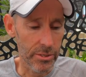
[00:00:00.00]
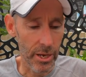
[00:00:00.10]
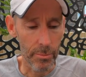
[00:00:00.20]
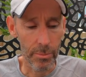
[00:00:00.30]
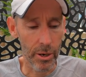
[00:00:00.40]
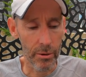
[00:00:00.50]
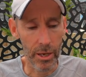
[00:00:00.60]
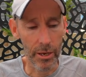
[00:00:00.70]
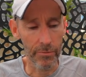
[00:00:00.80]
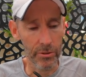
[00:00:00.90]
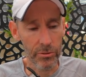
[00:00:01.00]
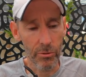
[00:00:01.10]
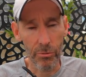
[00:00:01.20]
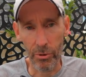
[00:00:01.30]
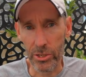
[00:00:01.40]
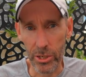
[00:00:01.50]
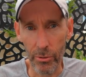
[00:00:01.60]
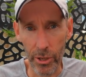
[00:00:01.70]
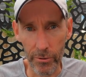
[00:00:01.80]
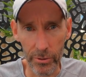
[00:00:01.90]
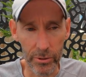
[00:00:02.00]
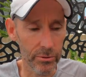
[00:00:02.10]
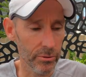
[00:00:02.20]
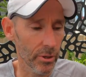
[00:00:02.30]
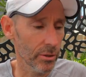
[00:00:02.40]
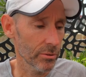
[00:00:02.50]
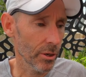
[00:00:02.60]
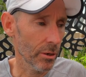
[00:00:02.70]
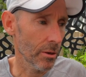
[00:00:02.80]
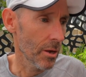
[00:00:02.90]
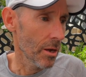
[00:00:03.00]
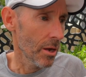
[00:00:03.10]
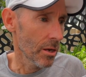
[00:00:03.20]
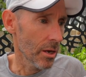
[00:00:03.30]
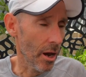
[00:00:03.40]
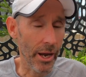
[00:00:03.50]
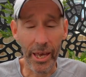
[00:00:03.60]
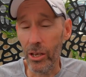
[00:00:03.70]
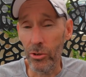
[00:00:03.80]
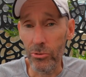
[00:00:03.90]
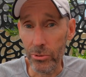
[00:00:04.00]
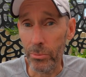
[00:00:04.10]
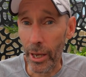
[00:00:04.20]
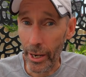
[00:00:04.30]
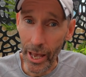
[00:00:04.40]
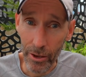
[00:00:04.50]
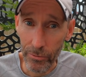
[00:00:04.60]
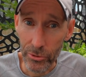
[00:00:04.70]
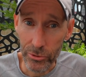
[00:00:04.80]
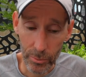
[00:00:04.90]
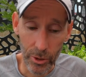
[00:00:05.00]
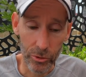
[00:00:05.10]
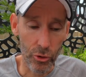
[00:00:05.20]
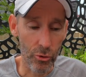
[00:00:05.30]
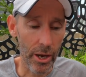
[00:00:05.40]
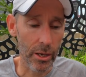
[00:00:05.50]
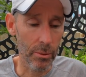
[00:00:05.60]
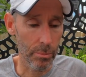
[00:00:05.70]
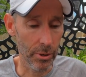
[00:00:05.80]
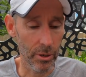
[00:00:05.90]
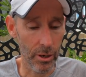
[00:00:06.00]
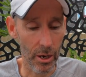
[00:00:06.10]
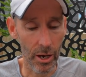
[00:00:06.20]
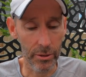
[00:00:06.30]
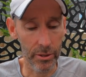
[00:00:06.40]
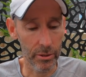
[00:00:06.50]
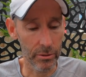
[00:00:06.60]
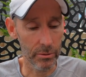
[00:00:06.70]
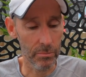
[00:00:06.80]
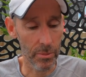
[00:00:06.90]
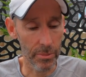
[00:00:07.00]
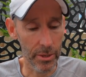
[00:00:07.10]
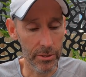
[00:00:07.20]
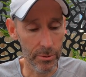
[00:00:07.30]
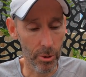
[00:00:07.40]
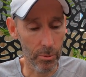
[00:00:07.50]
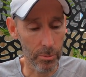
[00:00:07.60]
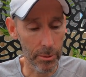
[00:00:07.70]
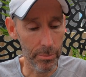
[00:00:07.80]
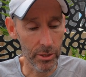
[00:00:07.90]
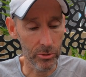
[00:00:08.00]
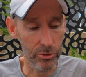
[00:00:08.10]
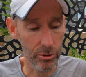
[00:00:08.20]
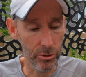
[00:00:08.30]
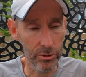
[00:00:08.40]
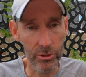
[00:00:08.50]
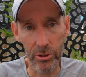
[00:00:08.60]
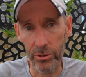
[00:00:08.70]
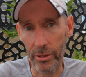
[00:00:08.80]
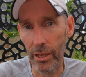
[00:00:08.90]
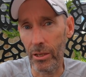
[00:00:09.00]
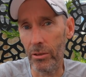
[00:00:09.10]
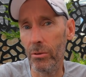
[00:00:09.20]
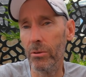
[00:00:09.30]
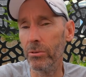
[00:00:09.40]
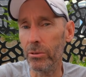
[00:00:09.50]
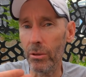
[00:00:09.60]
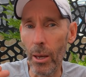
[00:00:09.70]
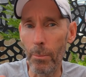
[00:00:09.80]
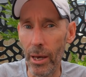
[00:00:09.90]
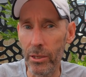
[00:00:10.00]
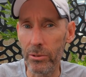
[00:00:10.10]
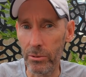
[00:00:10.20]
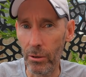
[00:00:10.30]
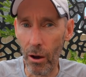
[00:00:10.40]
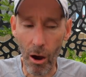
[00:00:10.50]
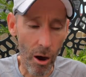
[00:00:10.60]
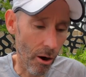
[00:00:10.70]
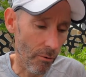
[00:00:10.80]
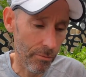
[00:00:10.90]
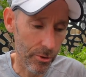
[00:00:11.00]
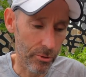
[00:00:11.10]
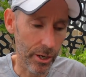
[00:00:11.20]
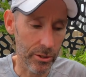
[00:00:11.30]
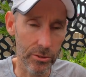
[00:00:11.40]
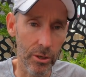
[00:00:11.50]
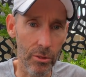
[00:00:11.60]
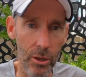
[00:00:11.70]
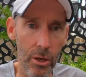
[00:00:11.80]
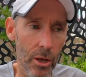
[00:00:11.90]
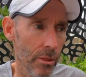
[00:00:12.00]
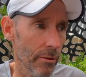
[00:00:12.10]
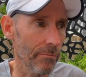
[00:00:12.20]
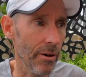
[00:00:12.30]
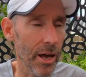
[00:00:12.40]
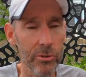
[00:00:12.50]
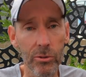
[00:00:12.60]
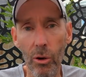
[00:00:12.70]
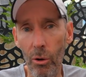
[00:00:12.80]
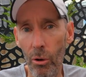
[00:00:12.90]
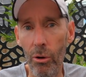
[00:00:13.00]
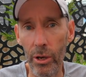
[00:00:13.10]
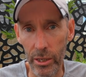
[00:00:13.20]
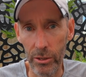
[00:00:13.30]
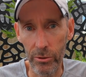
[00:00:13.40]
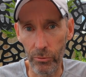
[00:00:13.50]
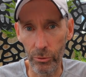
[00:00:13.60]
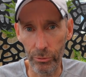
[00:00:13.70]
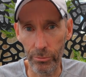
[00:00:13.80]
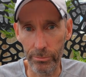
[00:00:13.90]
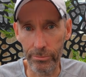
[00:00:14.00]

tempo efforts and threshold efforts. So I can use them, and I have used them on the track, but I think these are probably better suited to just that slight pace off the track, so the fast, longer intervals.